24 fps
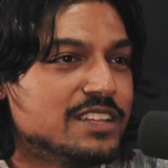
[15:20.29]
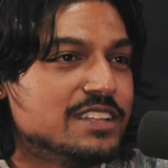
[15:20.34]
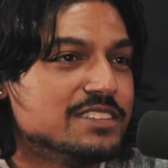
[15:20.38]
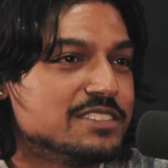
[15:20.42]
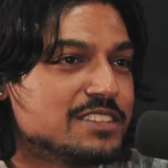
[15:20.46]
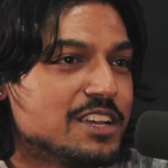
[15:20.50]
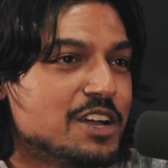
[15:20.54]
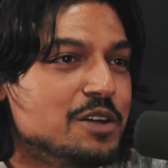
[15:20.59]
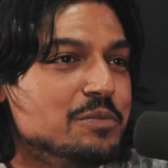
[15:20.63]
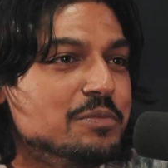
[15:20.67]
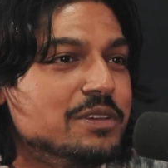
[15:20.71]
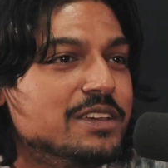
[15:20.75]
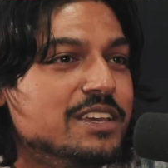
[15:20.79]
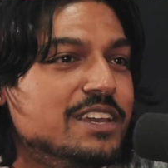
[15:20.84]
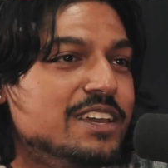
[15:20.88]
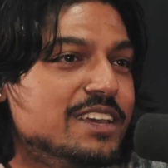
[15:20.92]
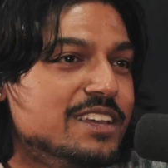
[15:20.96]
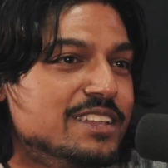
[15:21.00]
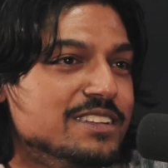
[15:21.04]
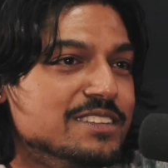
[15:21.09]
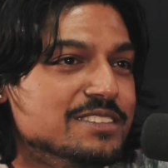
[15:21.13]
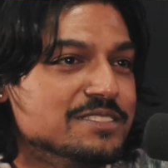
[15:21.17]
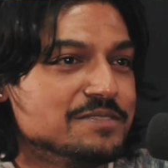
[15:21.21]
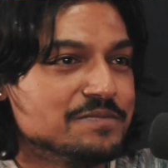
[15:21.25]
that's coming
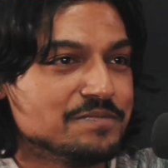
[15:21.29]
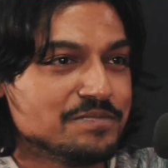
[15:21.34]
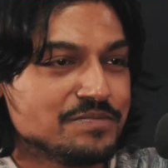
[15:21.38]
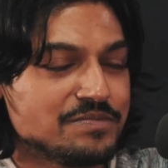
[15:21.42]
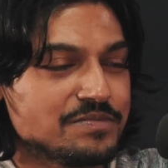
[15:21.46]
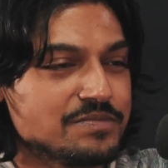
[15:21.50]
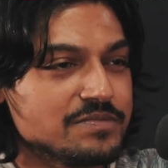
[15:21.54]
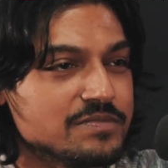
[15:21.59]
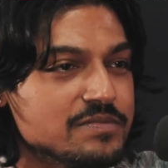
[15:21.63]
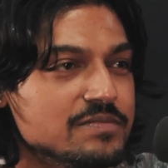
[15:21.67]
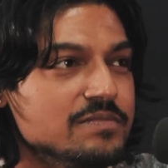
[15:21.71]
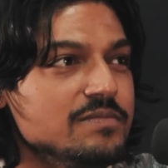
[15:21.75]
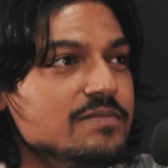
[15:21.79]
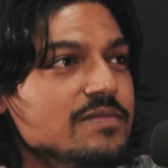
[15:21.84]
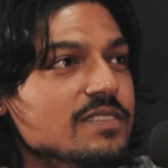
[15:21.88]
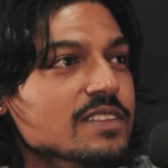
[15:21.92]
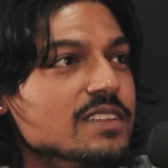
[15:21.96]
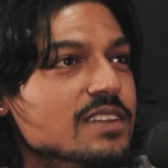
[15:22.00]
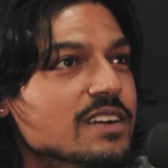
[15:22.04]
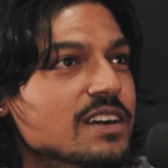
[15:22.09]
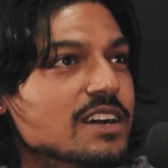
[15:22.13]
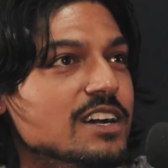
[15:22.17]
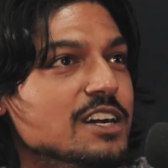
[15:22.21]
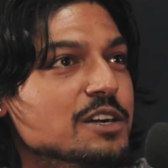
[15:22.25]
in,
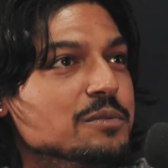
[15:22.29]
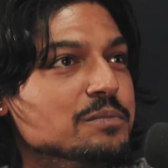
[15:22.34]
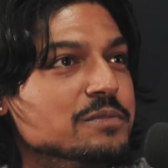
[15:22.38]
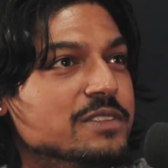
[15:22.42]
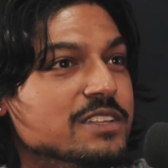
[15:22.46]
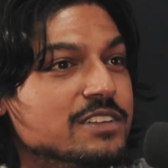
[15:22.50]
um,